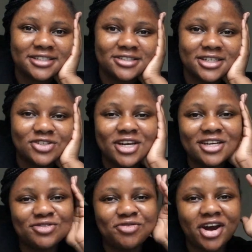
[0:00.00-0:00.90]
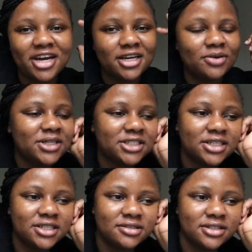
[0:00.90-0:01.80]
today. Today is Friday. What's the
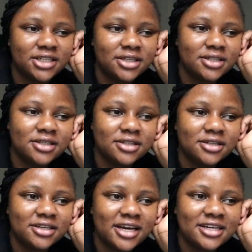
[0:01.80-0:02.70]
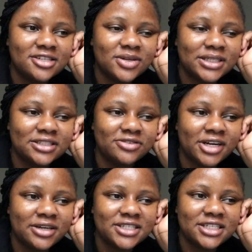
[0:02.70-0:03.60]
date today? I just know it's
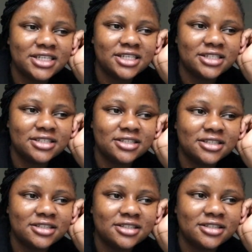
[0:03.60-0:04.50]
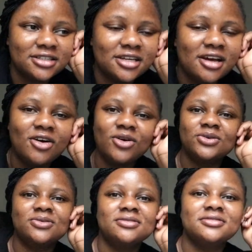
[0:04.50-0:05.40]
Friday. What's the date? Oh,
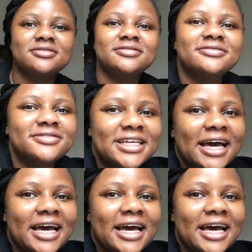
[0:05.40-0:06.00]
sorry,